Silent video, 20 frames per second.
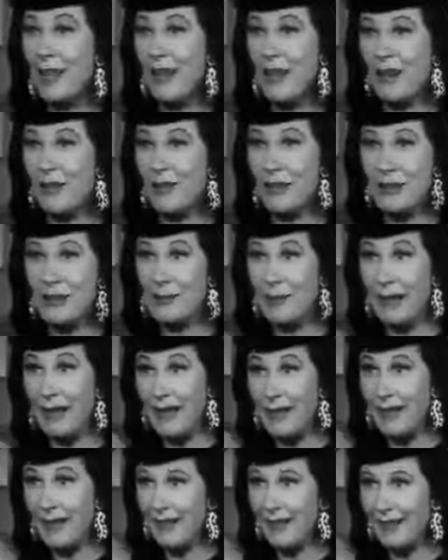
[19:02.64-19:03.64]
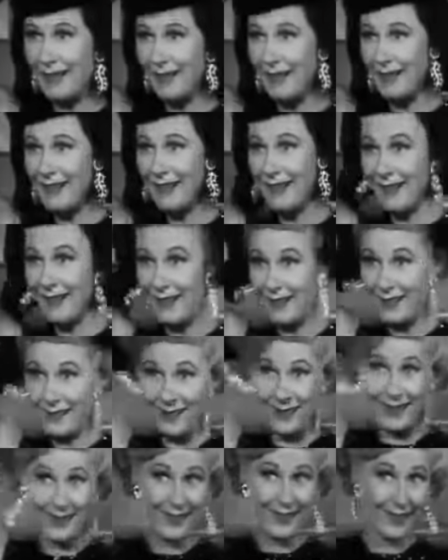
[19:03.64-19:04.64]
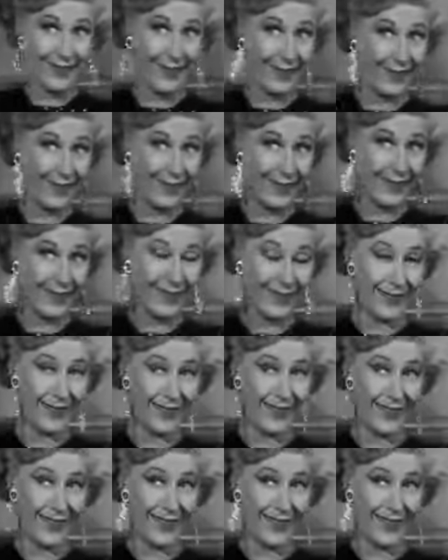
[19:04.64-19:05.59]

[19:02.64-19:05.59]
know it was me? Oh, I sure